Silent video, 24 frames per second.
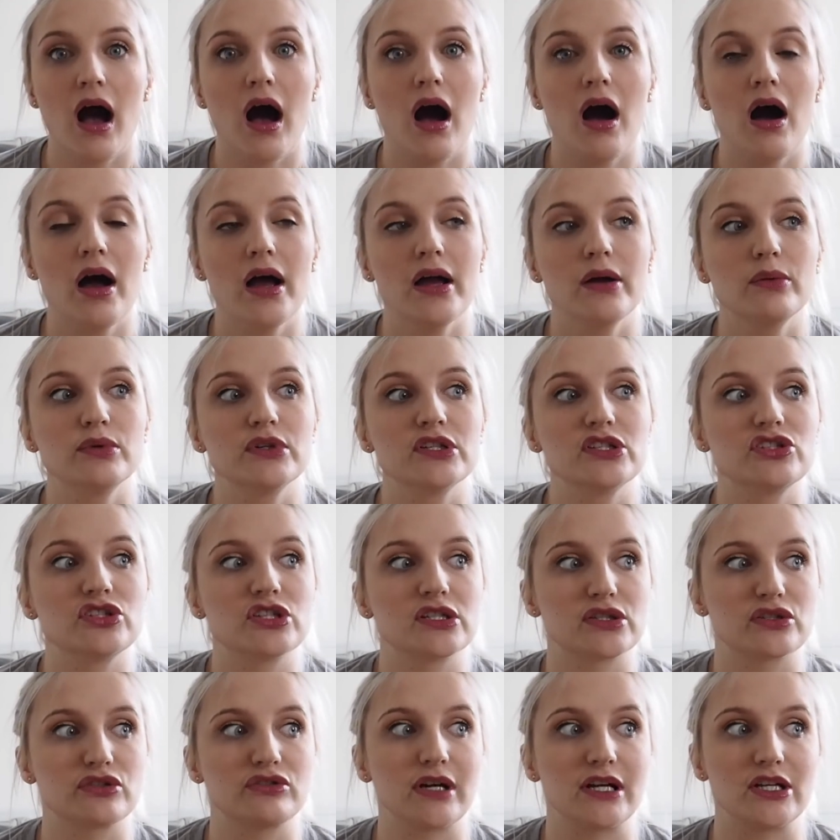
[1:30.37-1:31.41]
I was
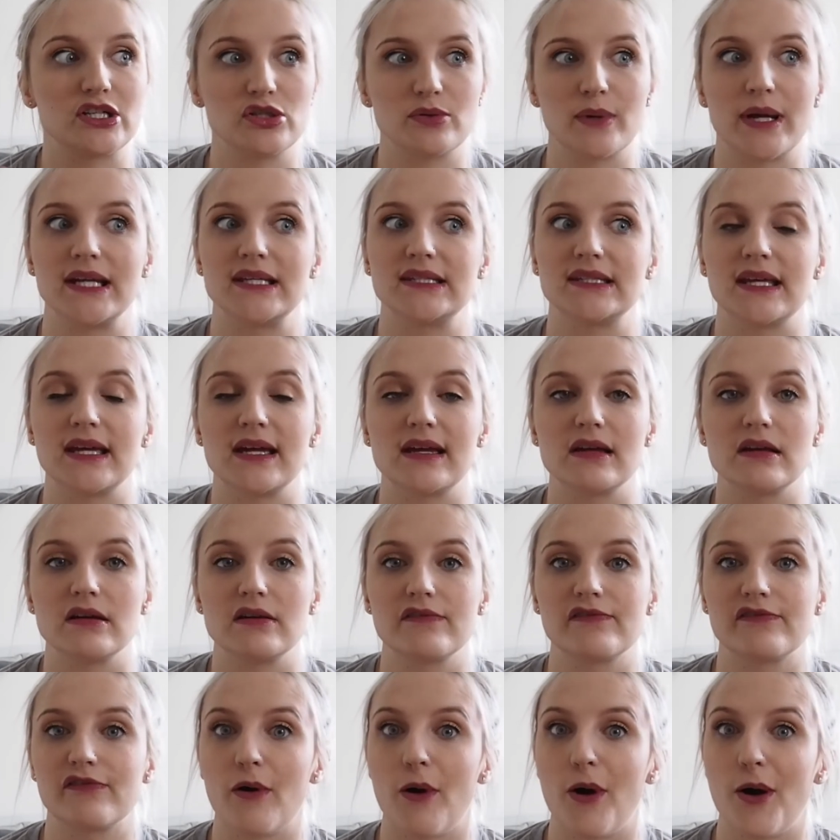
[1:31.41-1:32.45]
just graduating
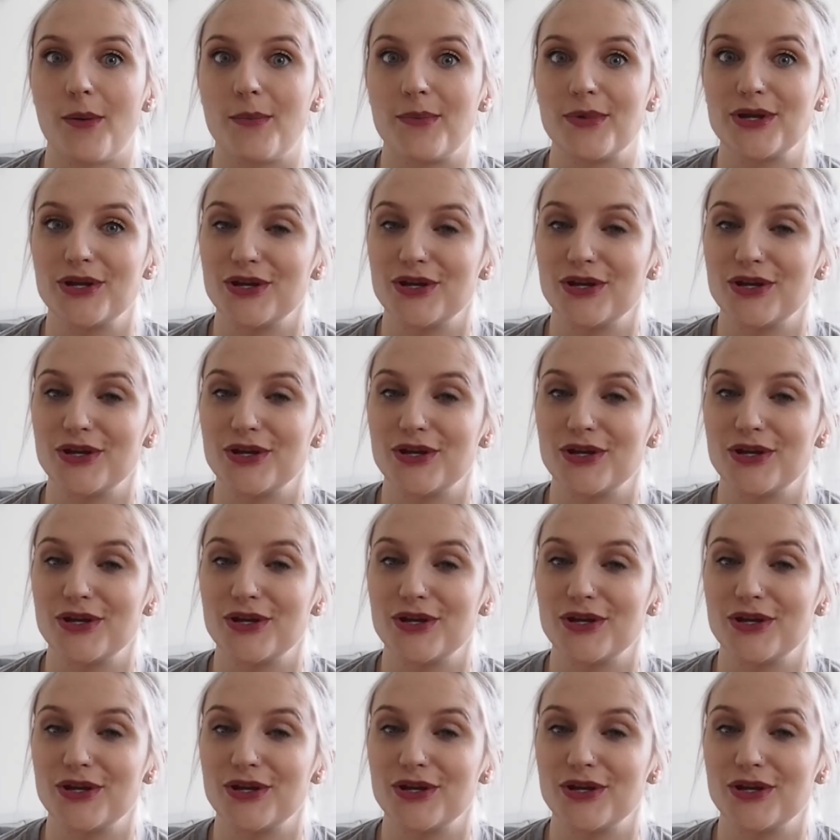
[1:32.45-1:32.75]
from